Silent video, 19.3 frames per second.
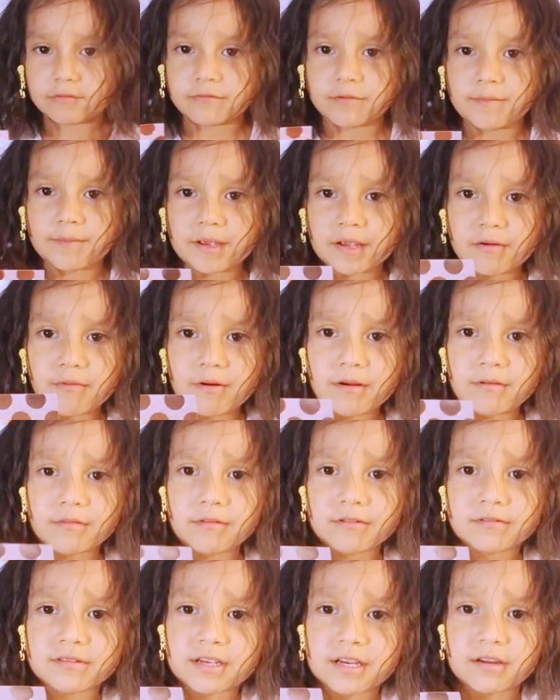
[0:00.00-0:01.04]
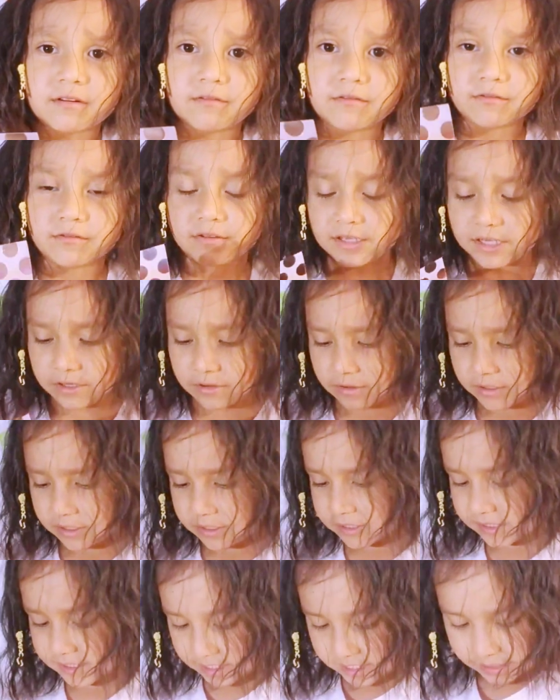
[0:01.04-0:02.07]
is what my crown looks like. I don't think you can
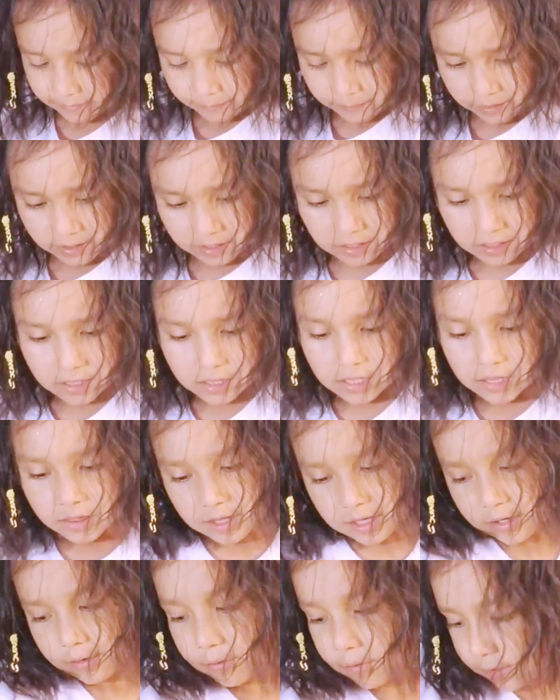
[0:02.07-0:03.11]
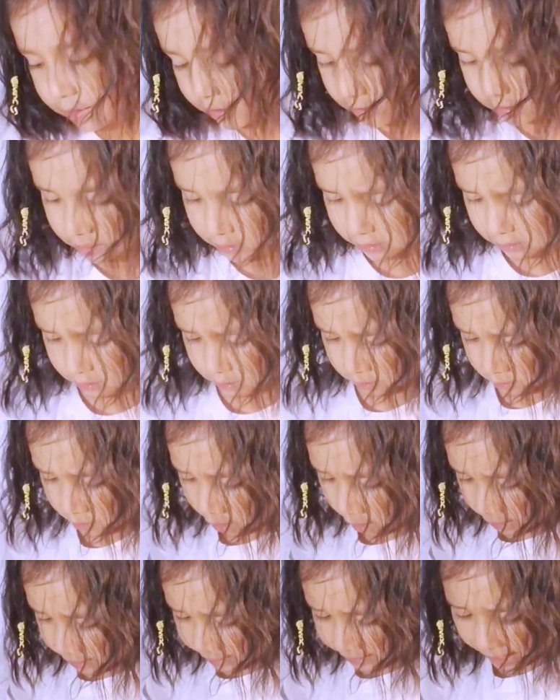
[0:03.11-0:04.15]
see it, but then you're going to
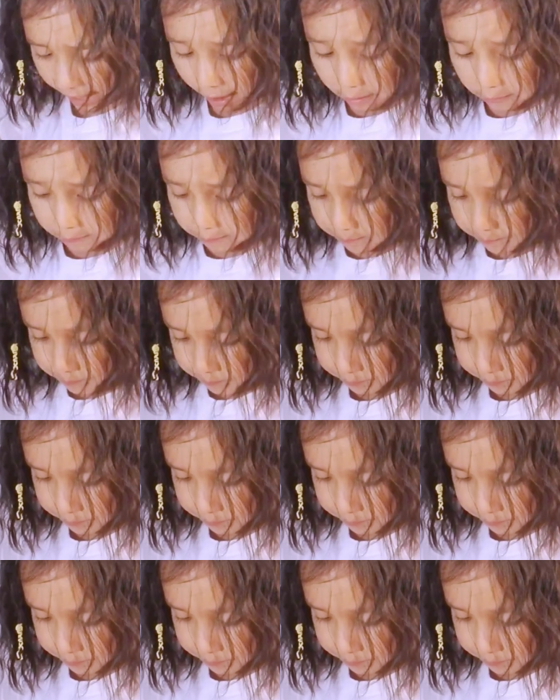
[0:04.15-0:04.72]
cut it out.